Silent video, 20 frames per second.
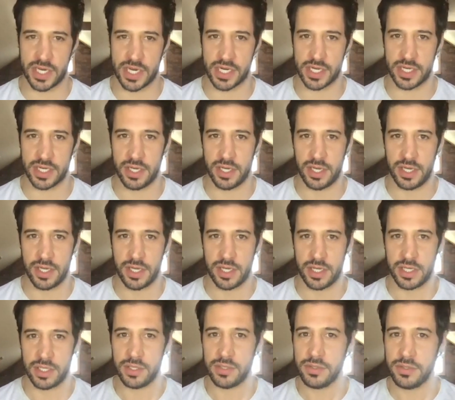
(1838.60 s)
perception of
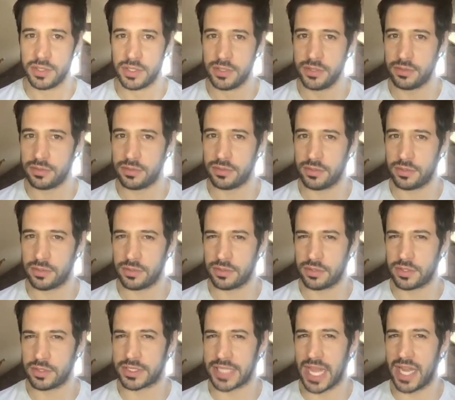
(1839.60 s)
that is that
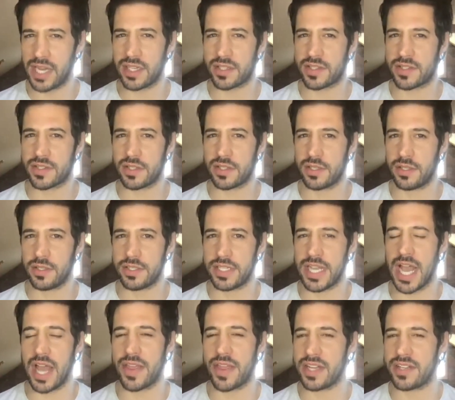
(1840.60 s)
Bakker is that, wrong.
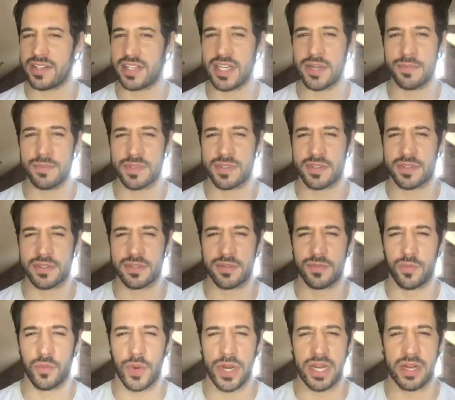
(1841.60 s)
Yeah, that seems
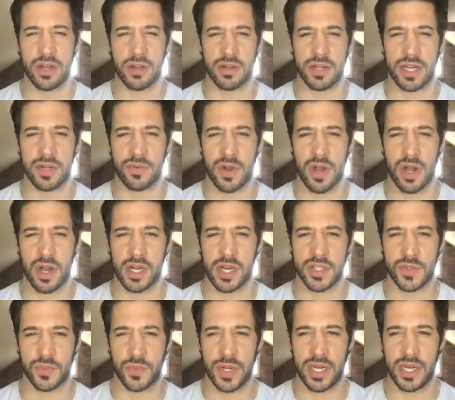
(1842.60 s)
weird and wrong
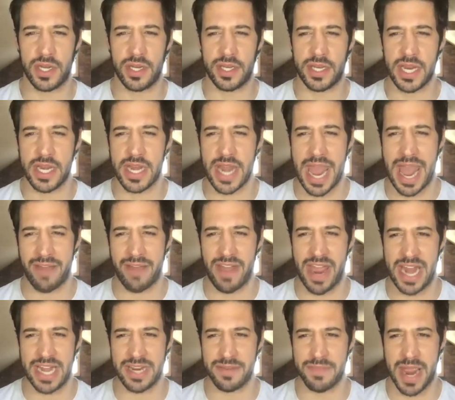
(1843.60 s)
because we didn't have
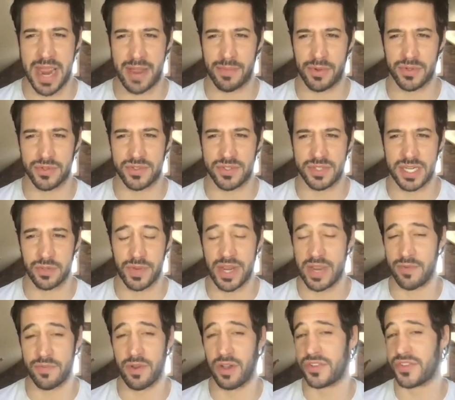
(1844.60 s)
any mammals near. We
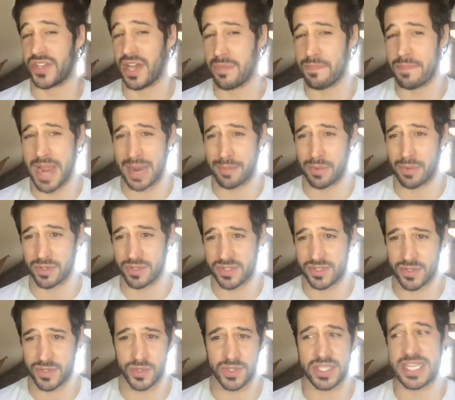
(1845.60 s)
had some mammals
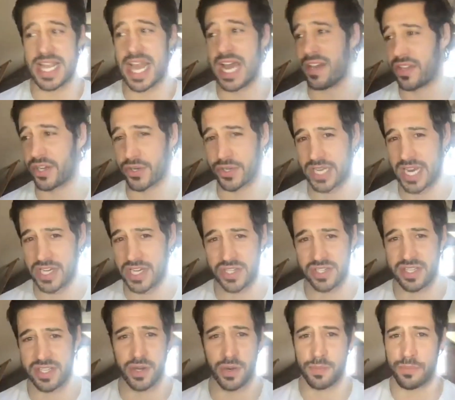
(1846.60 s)
towards the end of the Cretaceous,
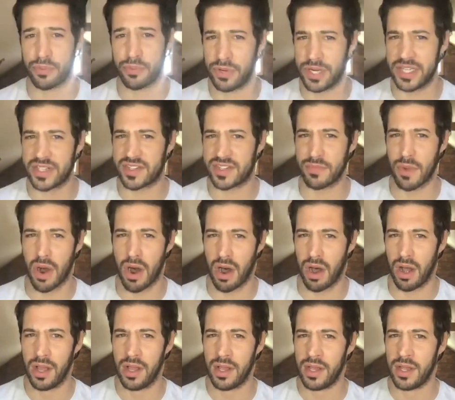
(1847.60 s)
and they're pretty
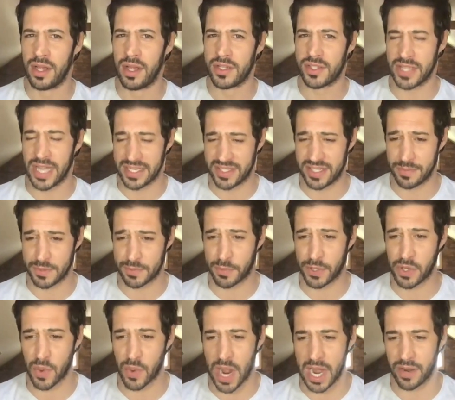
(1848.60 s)
small. So that seems pretty
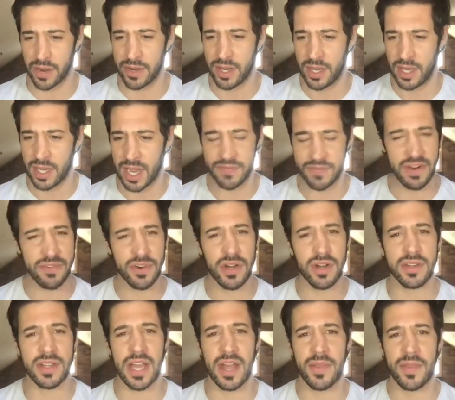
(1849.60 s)
wild. I've never
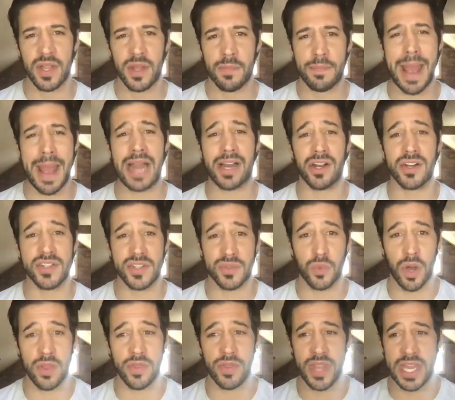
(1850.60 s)
heard that. Bakker's
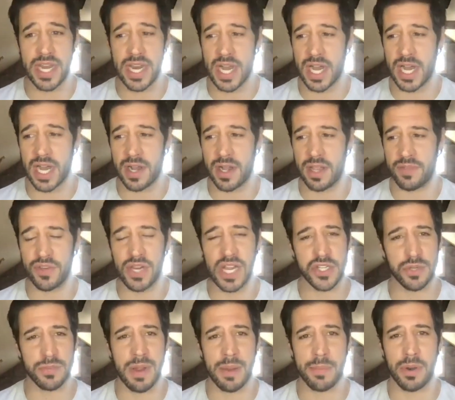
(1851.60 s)
one that, uh, if you guys
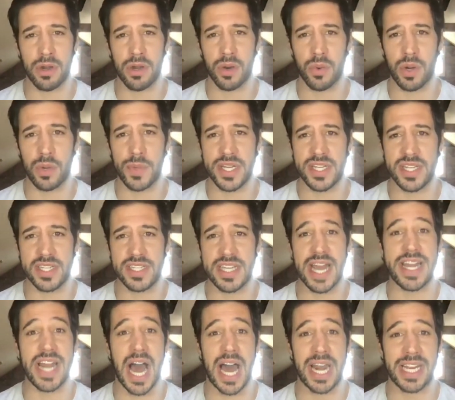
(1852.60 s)
remember when we did
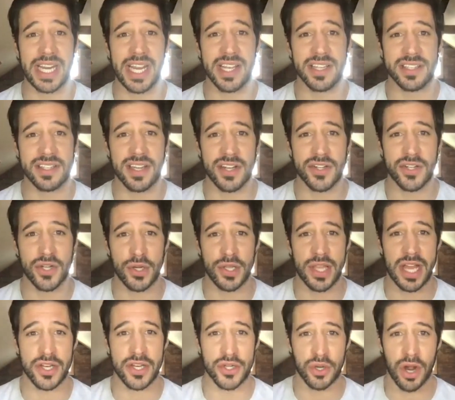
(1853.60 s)
Deinonychus and I showed you
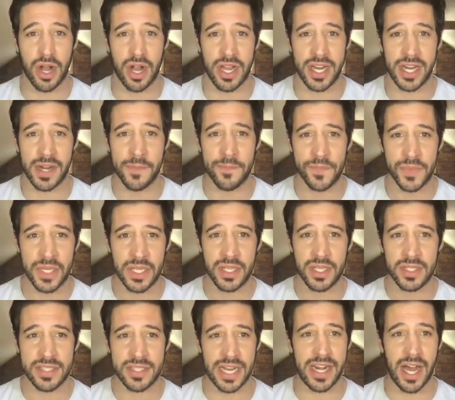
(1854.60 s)
that drawing,
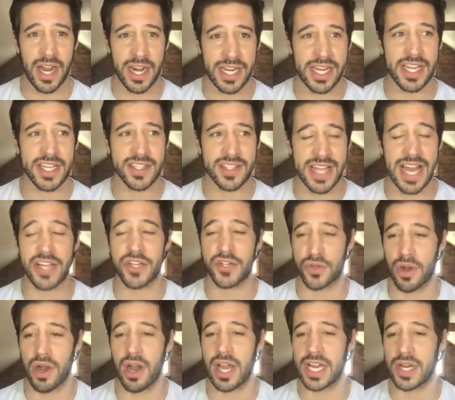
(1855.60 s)
Deinonychus, that
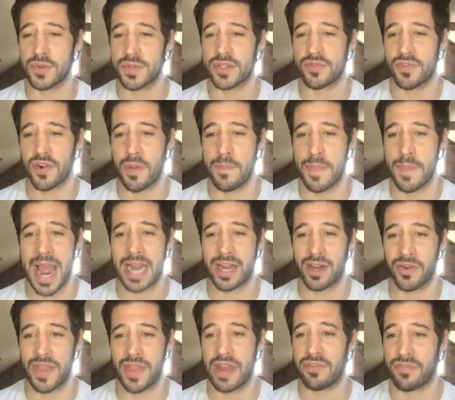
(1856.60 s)
drawing was from
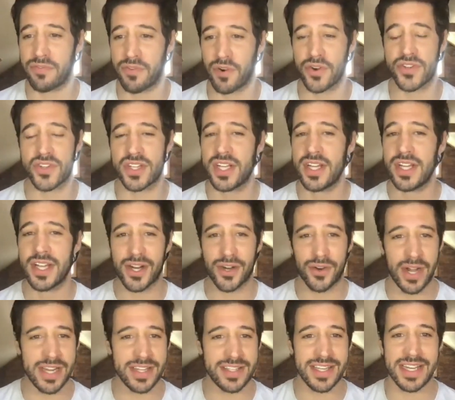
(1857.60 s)
Bakker, that first
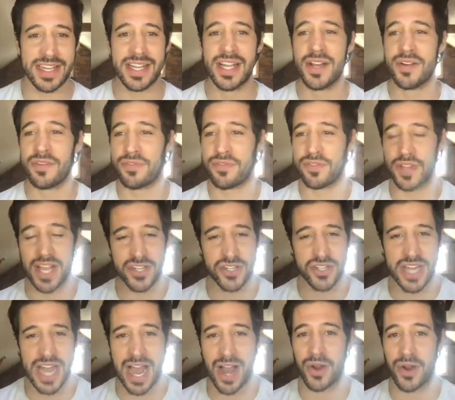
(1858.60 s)
crazy, fleshed
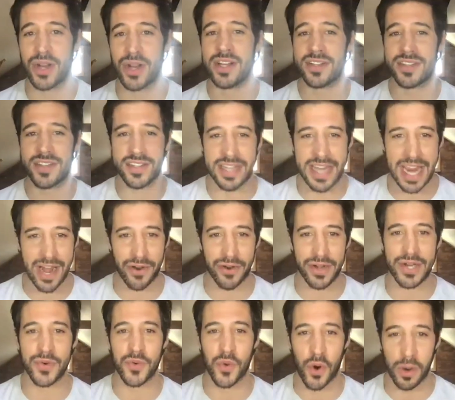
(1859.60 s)
out,
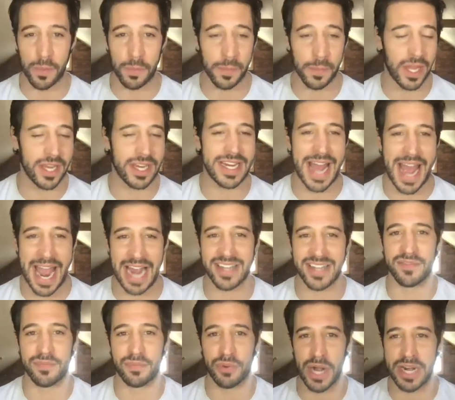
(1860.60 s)
scary, warm blooded,
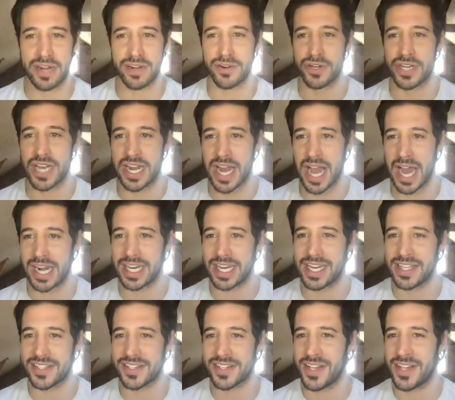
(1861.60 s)
active predator
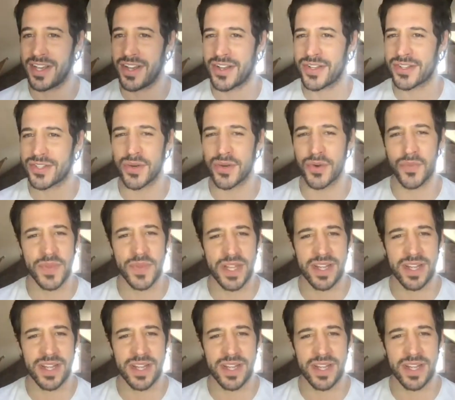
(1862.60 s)
Deinonychus. So